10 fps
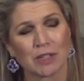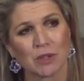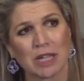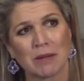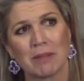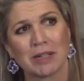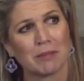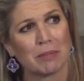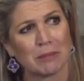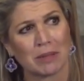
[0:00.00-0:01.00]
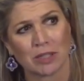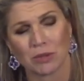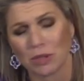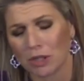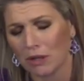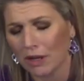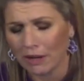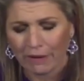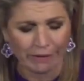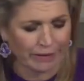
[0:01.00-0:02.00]
to send money to your
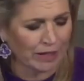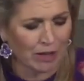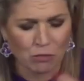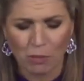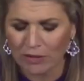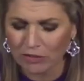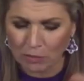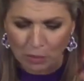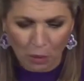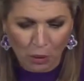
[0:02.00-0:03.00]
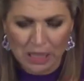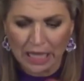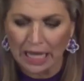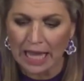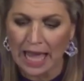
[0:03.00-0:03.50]
loved ones abroad,